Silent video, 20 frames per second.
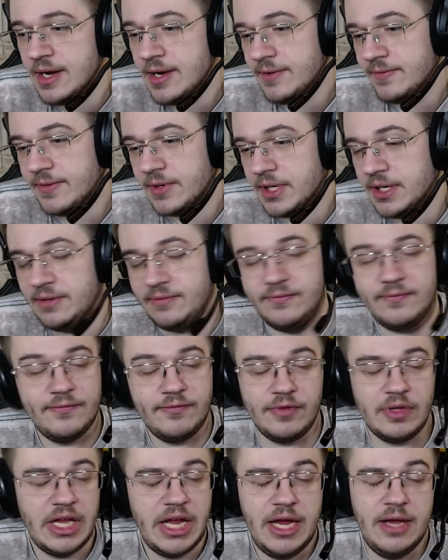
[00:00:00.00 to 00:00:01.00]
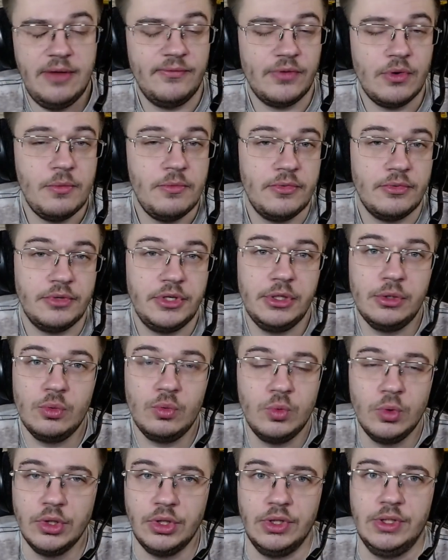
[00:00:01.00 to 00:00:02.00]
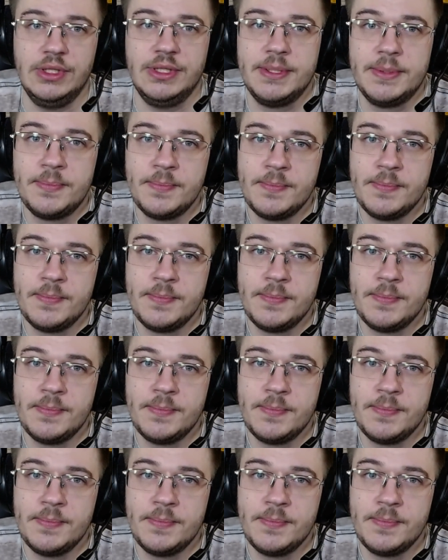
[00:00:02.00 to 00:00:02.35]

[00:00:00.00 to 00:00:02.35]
fucking flying from the real world?